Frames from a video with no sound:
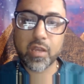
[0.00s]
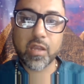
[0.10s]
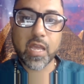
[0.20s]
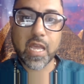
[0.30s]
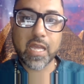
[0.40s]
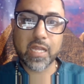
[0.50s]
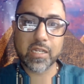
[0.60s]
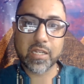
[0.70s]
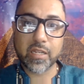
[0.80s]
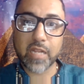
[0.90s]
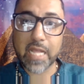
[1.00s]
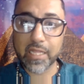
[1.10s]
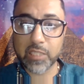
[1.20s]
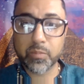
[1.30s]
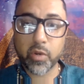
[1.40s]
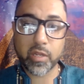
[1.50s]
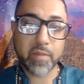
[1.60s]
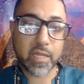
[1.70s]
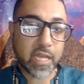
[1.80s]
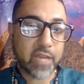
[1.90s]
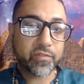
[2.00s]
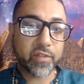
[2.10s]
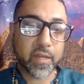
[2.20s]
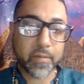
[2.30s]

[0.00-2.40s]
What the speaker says: And at this point in my life, like